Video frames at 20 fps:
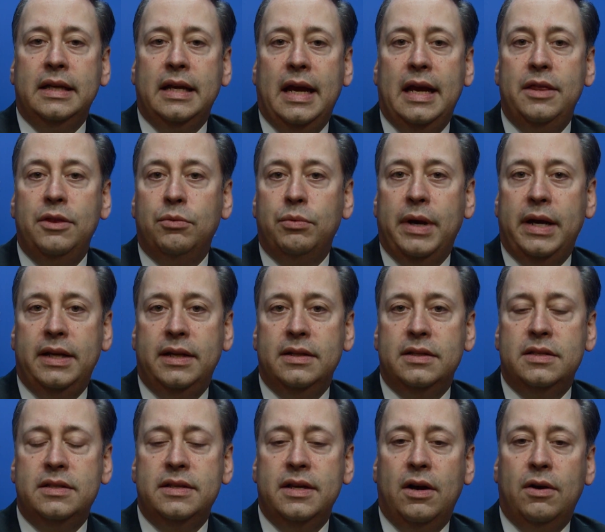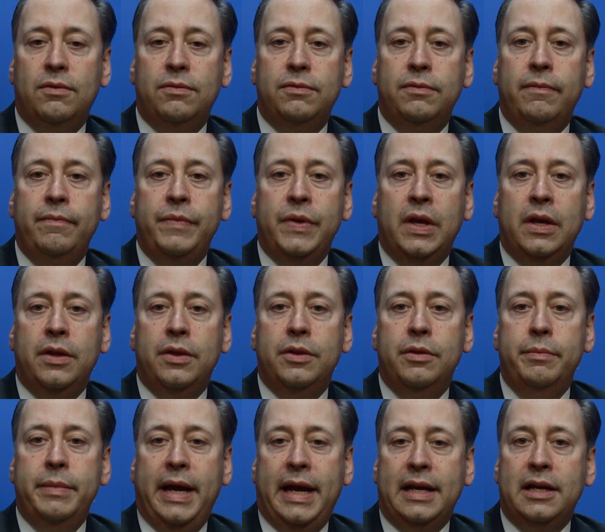and the retina itself,
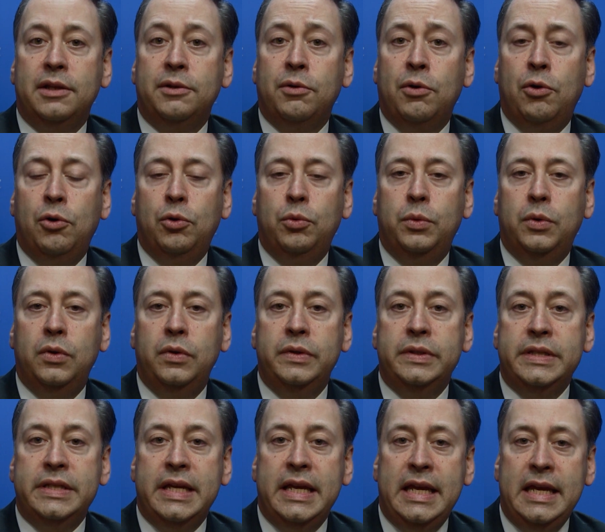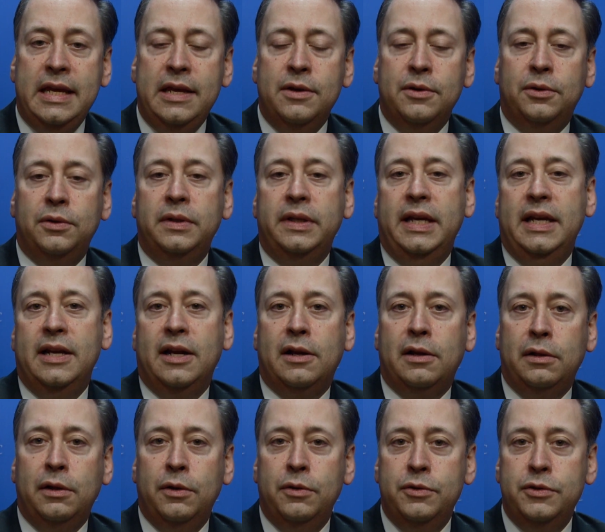the macular hole will heal in a
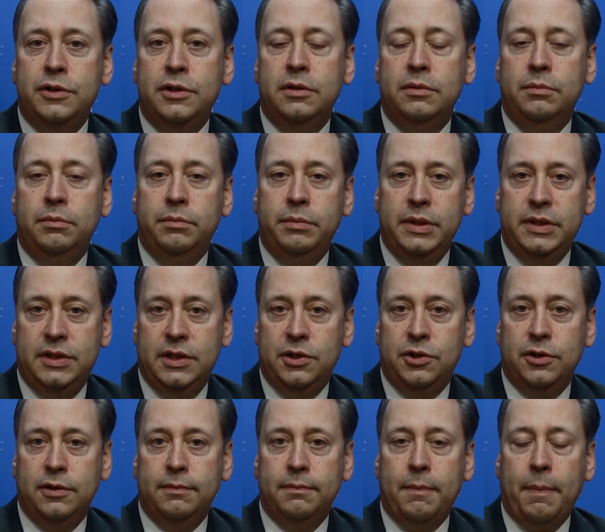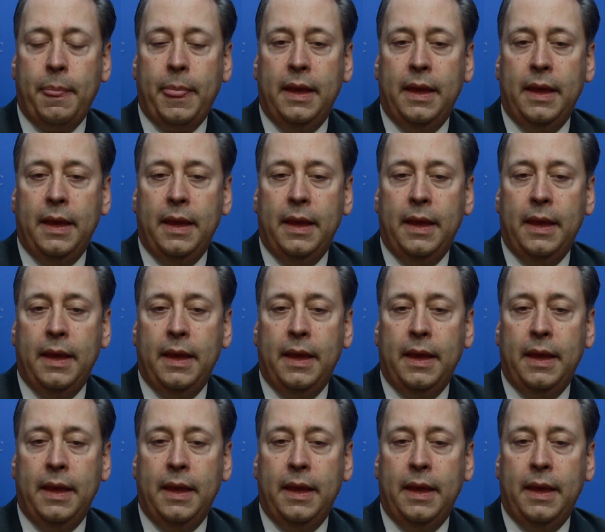closed position.